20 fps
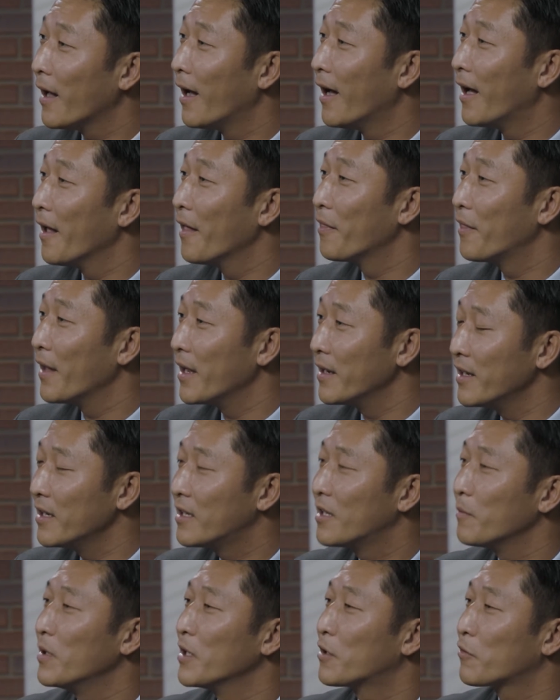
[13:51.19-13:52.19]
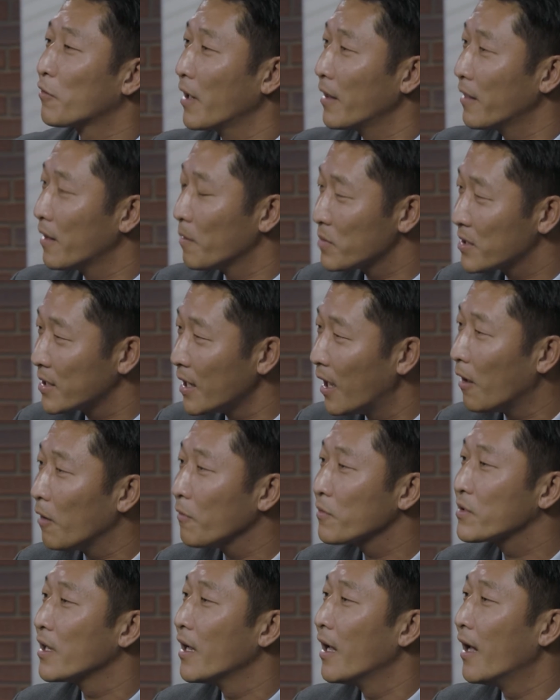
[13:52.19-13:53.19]
Uh, right. They need mm-hmm. to be trained
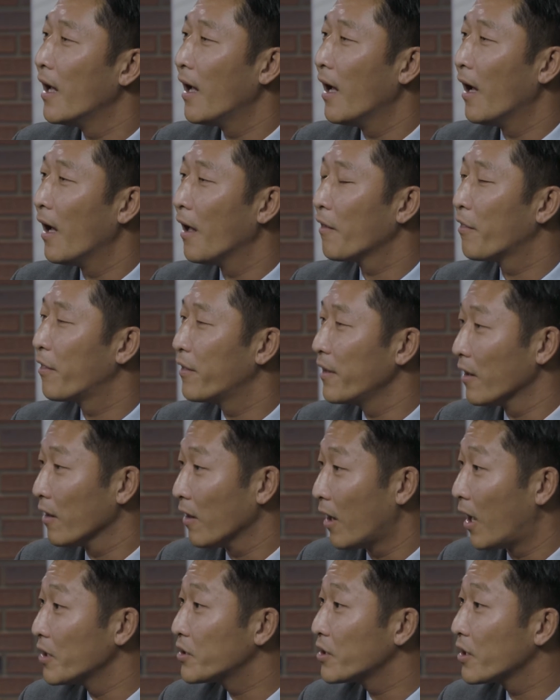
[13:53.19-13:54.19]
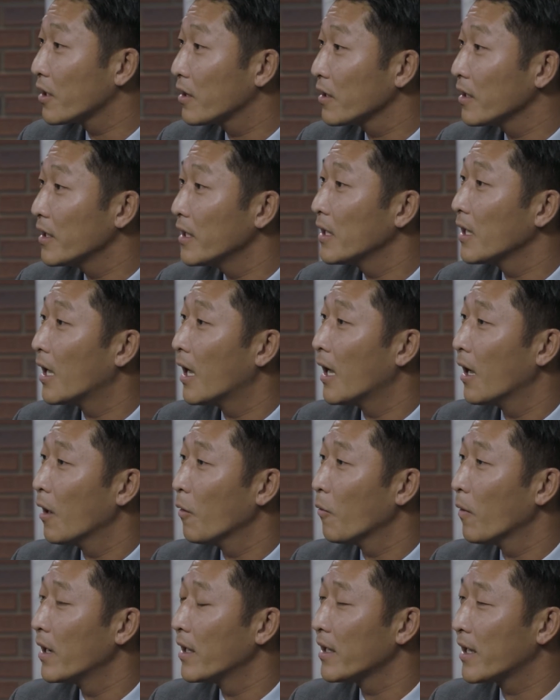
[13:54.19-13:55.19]
themselves uh, theologically
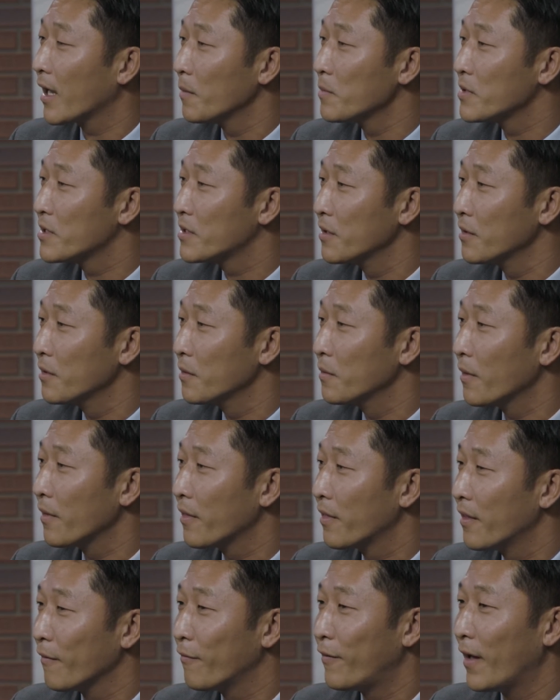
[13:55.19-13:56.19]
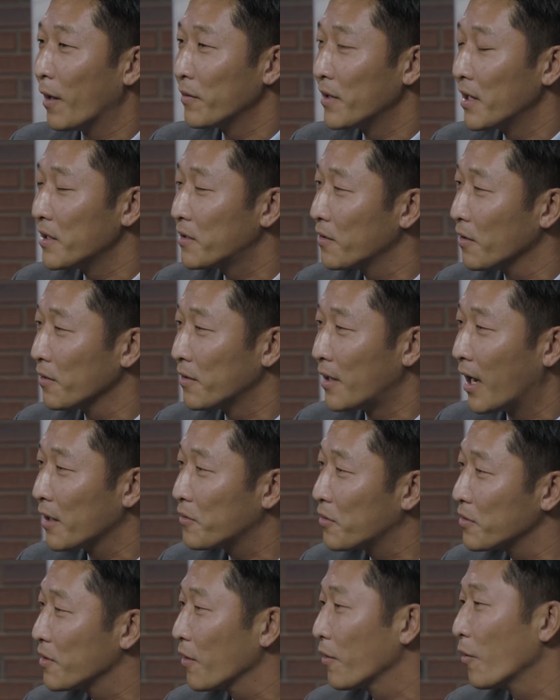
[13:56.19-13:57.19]
uh, when it comes to the foundational
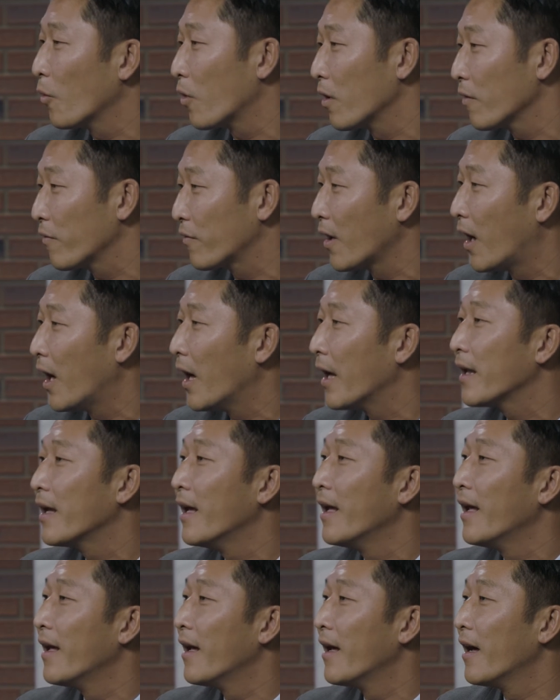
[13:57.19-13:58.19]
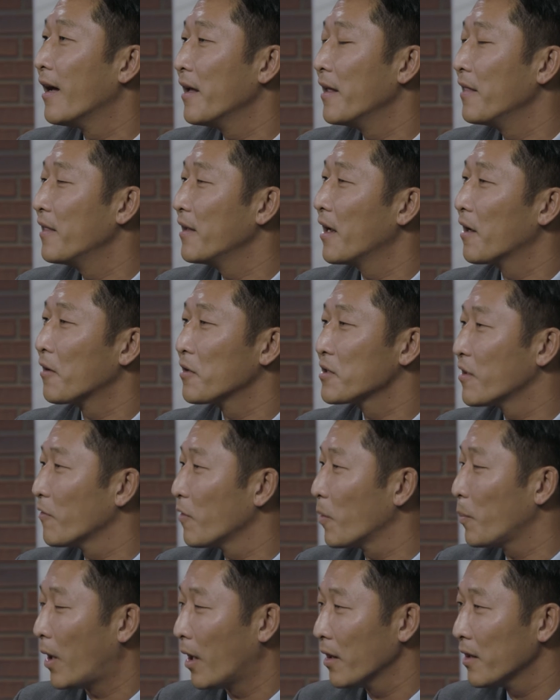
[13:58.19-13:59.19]
doctrines of the Word of God, uh, in the areas
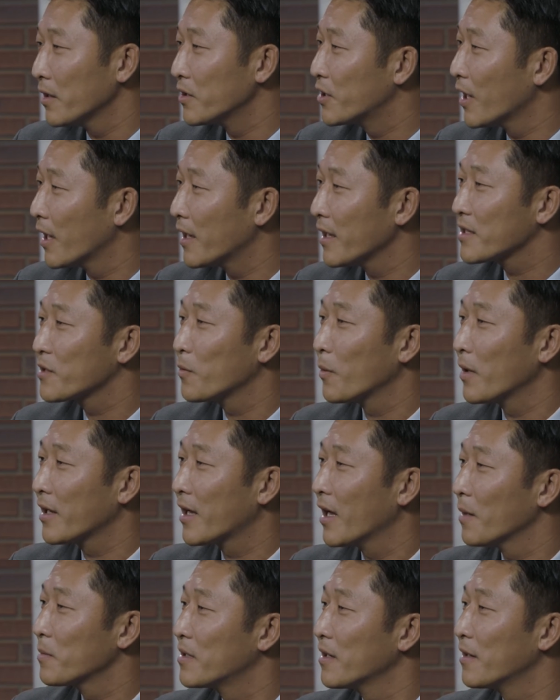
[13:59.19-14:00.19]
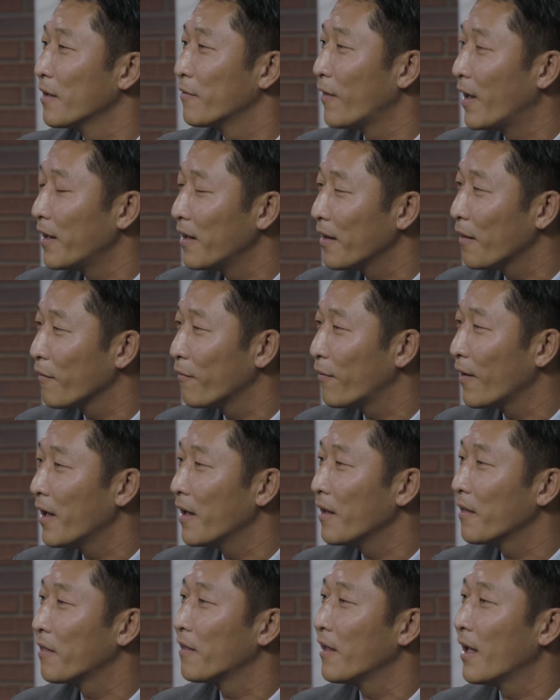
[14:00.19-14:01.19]
of apologetics when it comes to defending the
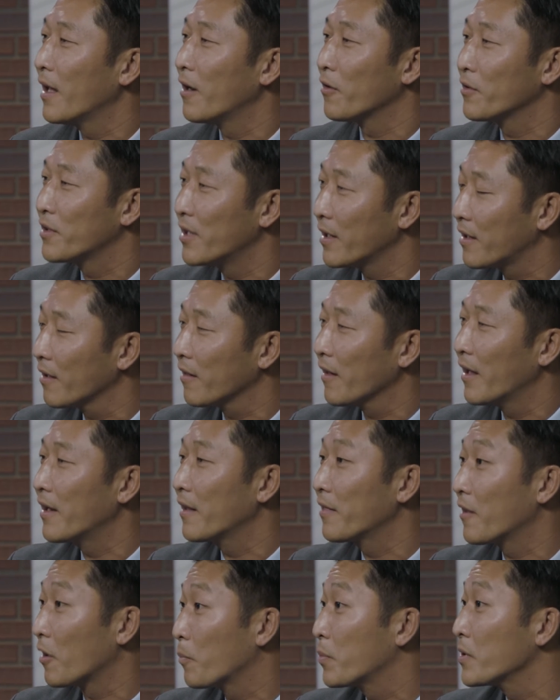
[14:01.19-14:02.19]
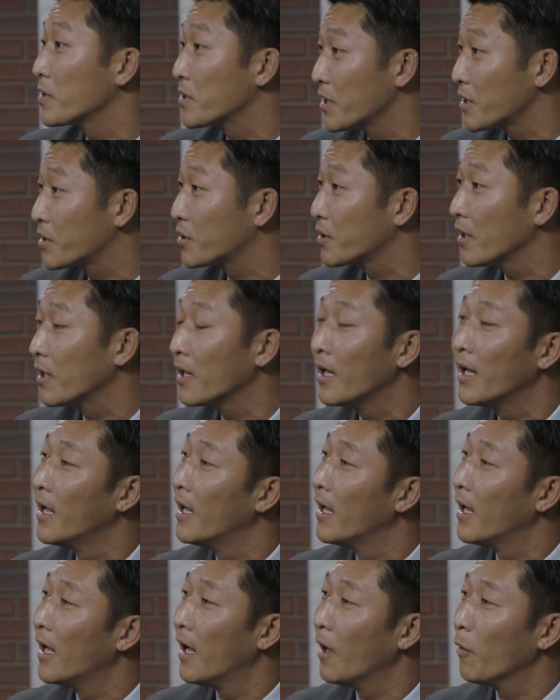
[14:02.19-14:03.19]
faith and articulating their position
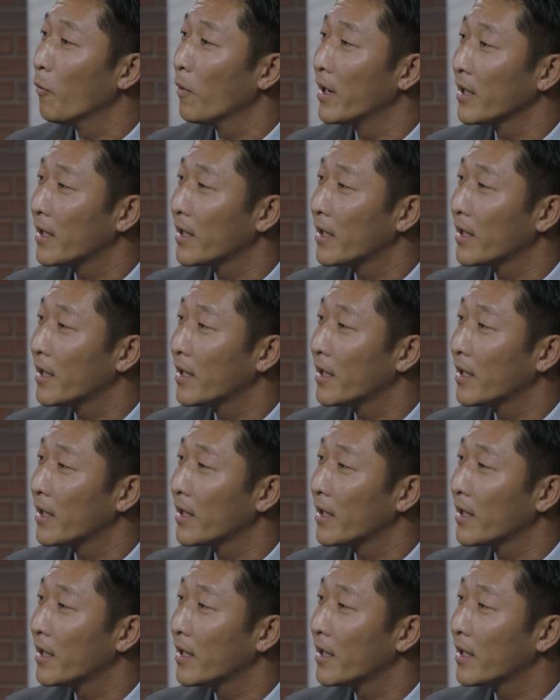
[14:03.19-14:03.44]
uh, when